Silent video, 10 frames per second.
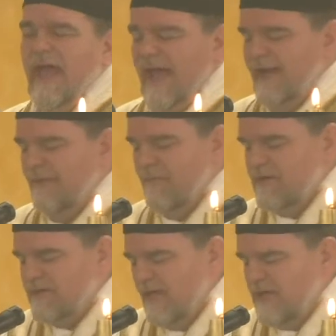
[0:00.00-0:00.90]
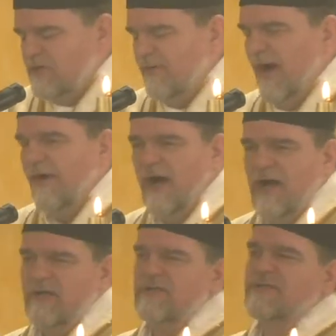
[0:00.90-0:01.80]
and it must enter our
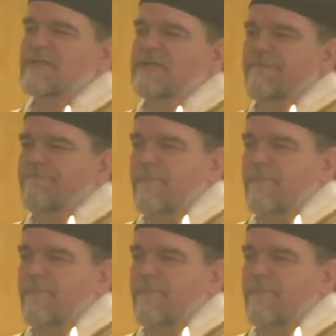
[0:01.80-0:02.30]
hearts.